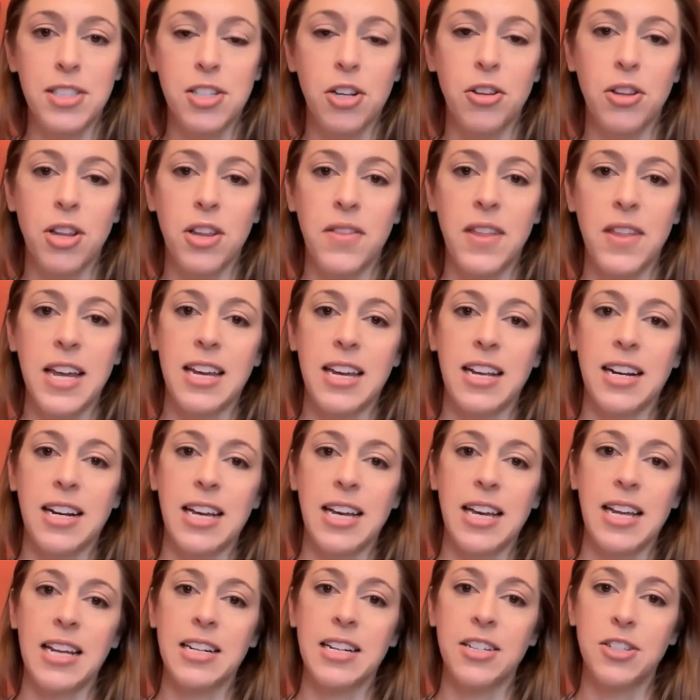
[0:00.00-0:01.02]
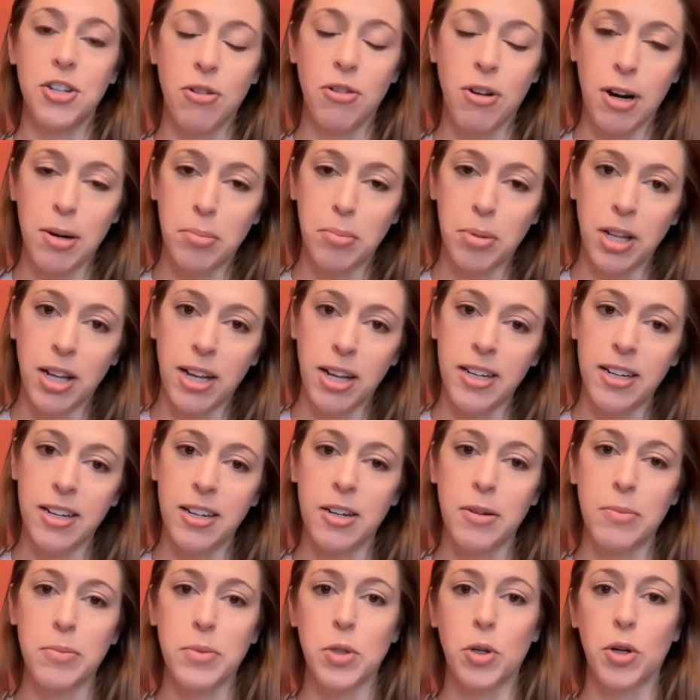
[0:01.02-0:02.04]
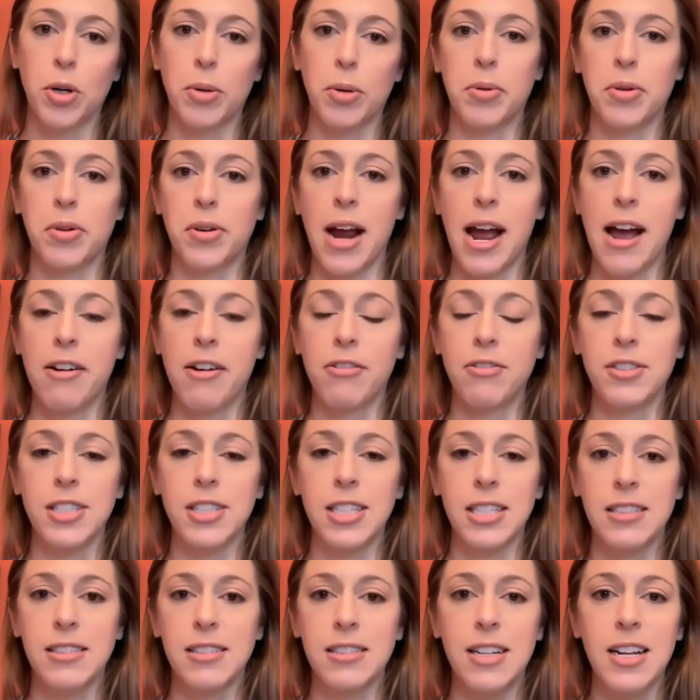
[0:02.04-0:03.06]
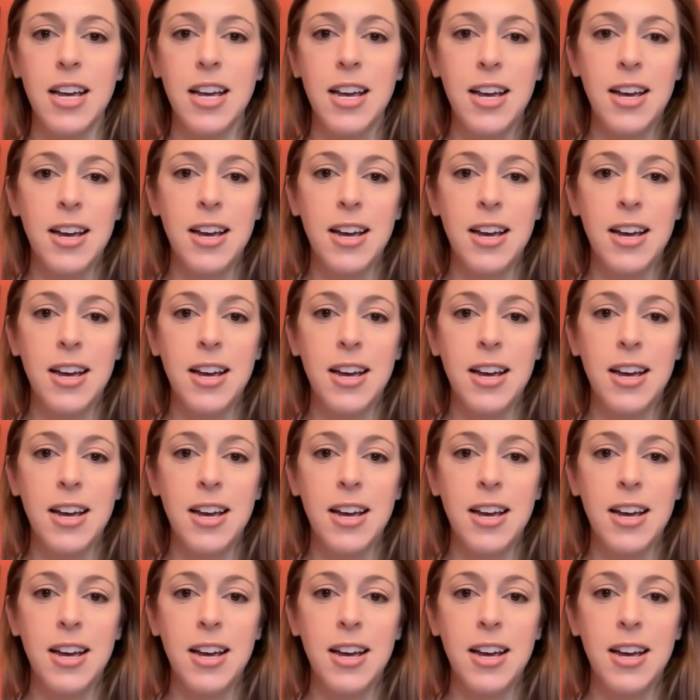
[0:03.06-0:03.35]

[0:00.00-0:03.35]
so that they can get into our blood and absorb around and